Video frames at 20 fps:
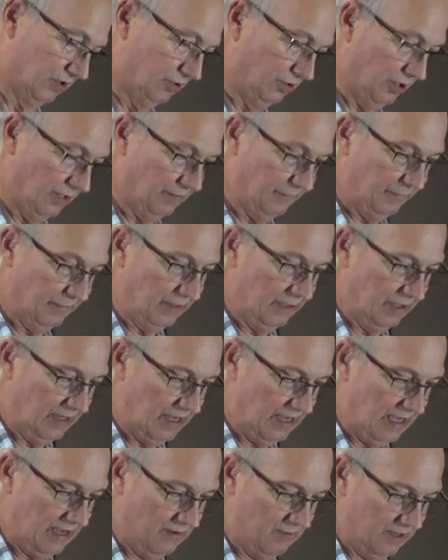trying to figure out
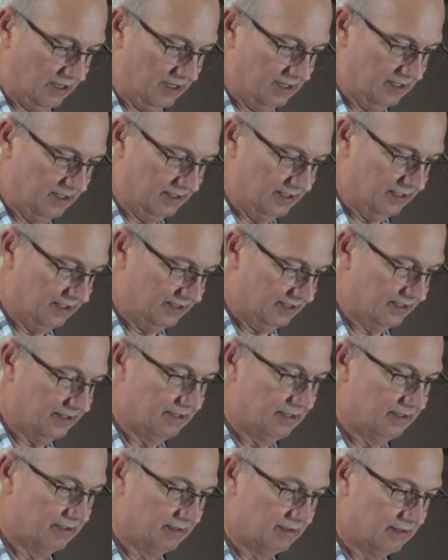how I can get this
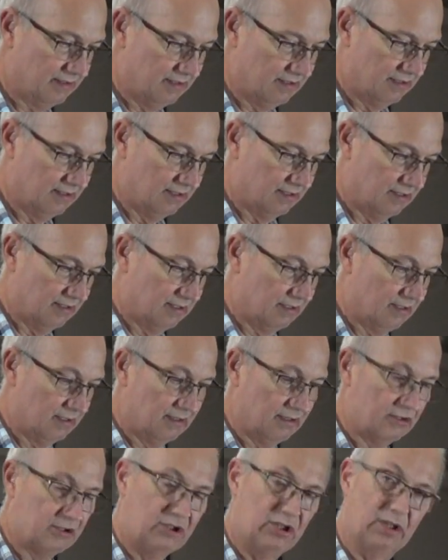
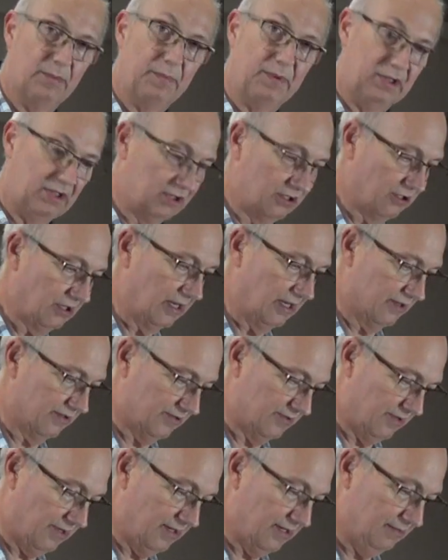shipped to your
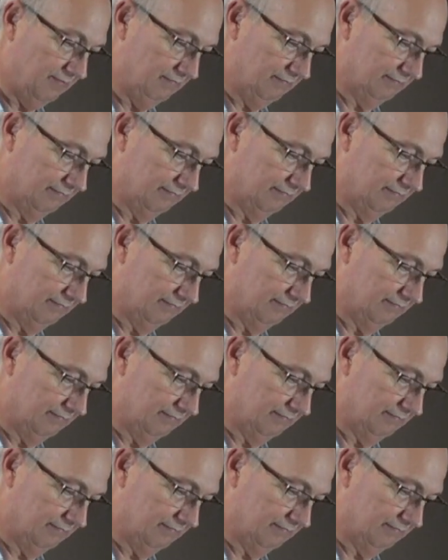house, right?